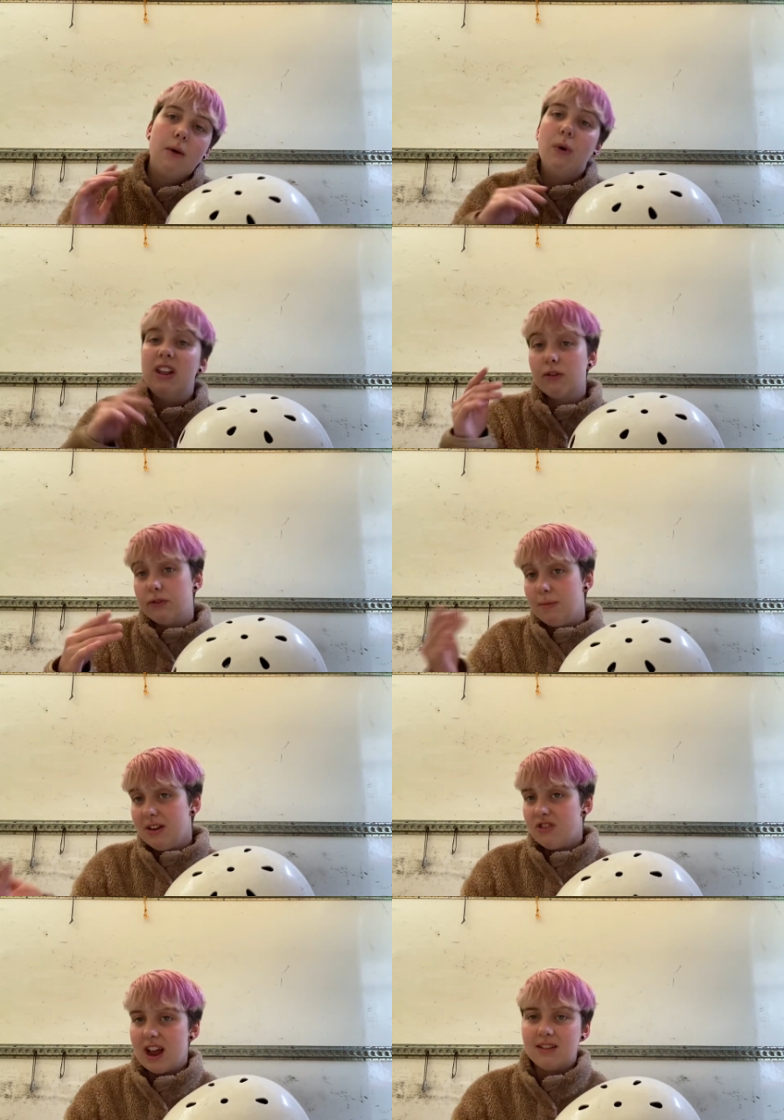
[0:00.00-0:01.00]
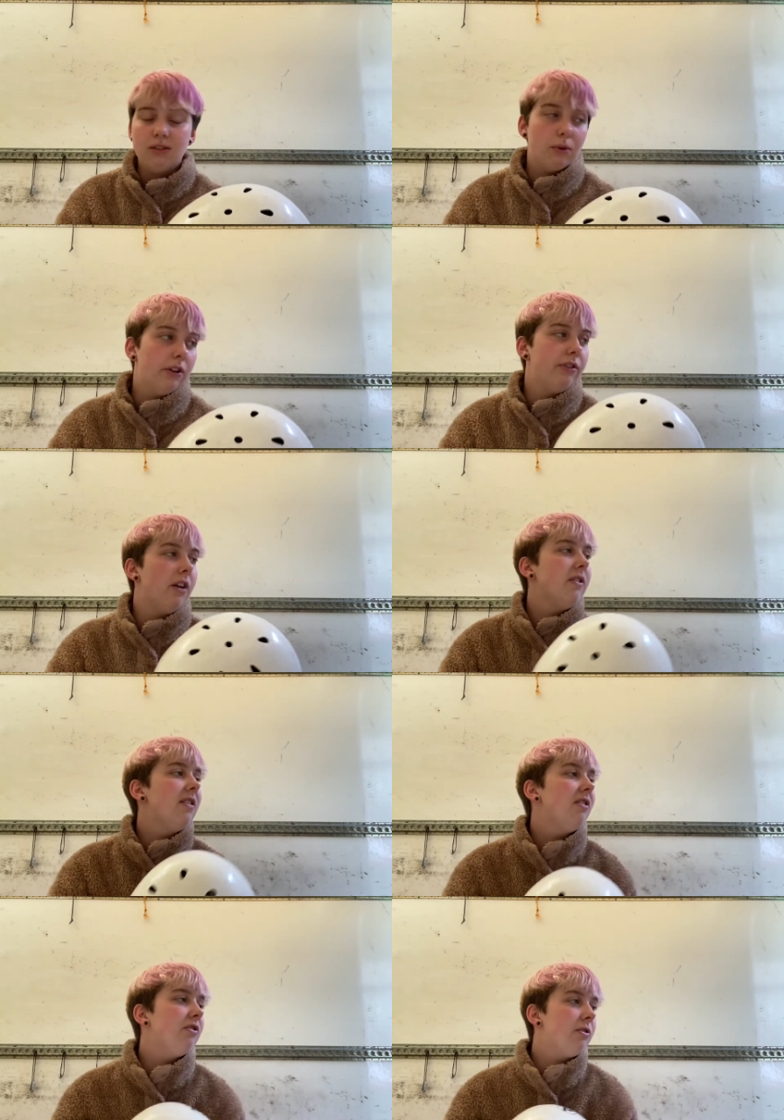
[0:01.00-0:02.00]
when it's obviously been checked as well as service
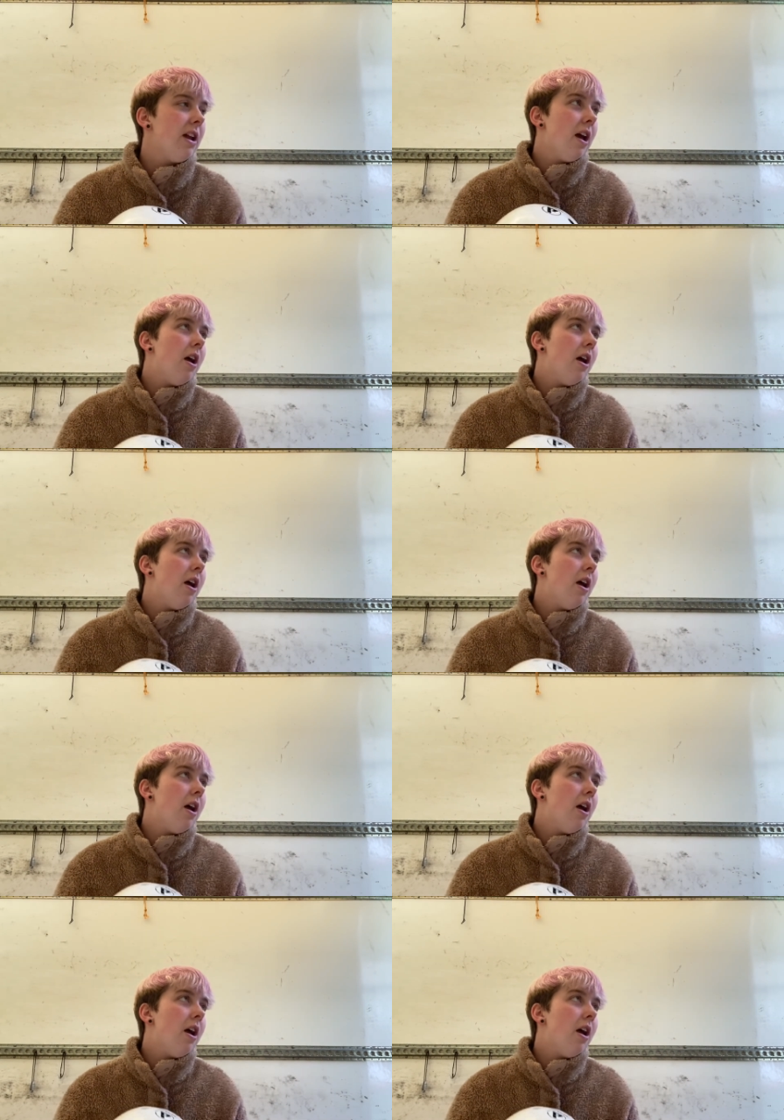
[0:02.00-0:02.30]
history.